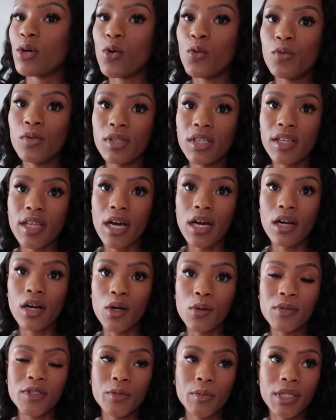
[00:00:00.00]
Hopefully that
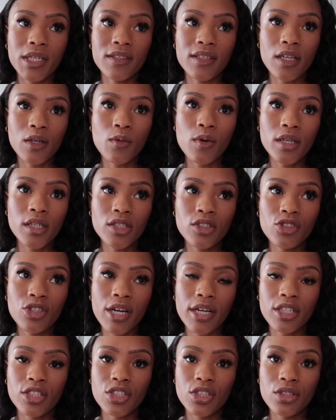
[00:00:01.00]
helps because I want to
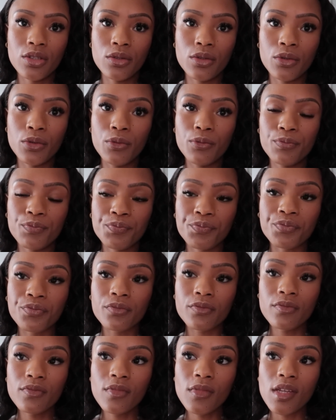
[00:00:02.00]
try to shoot
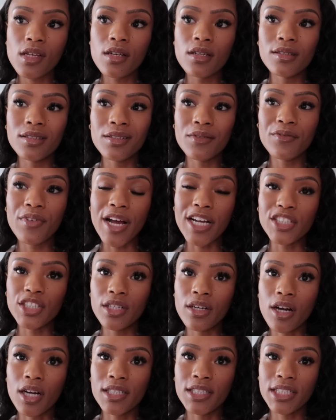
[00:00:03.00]
some
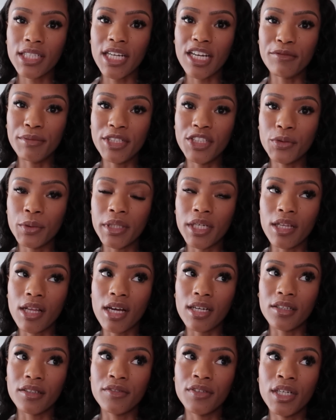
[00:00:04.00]
fashion content. I've been doing a
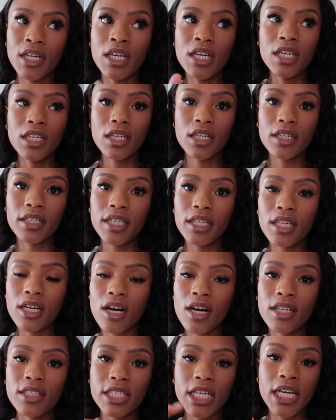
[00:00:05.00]
lot of cooking
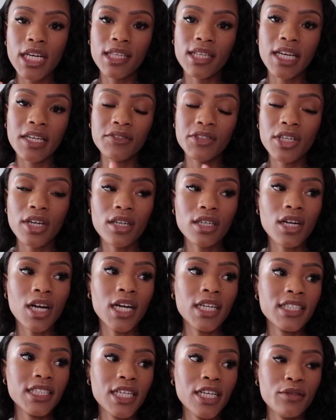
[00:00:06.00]
content, lifestyle
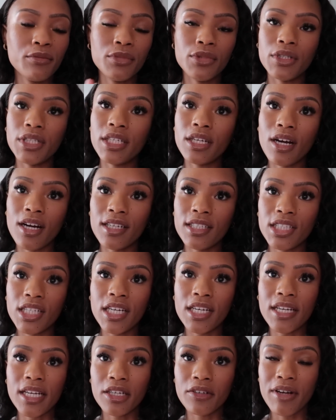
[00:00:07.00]
content, beauty
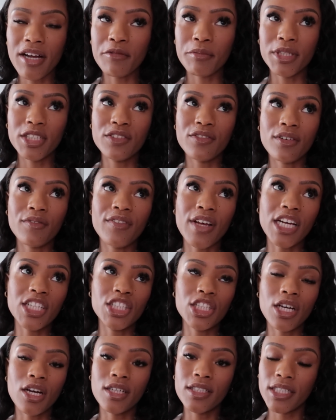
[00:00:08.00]
content, and I don't have much
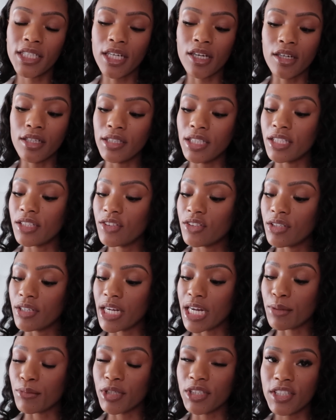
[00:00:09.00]
fashion content on
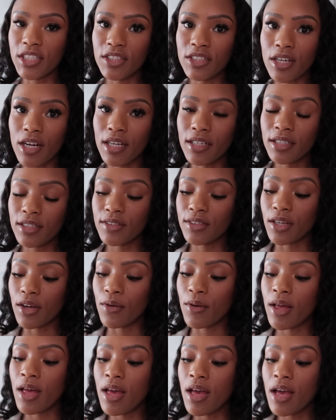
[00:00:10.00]
Instagram or TikTok. So I
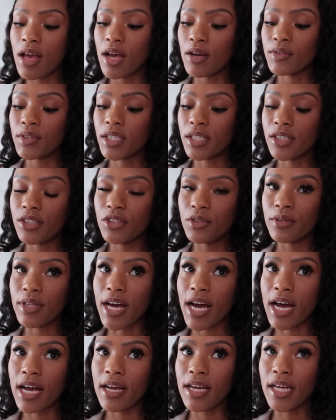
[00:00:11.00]
was going to do
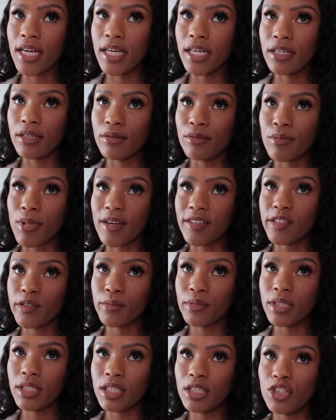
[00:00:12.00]
that and
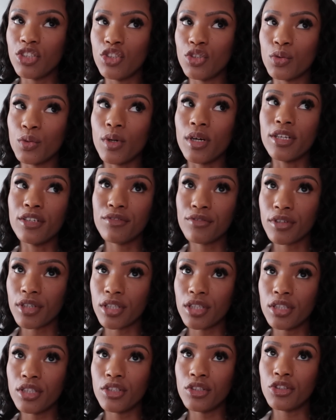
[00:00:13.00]
possibly do one
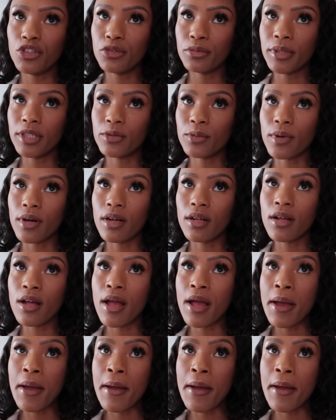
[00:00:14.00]
for YouTube as well.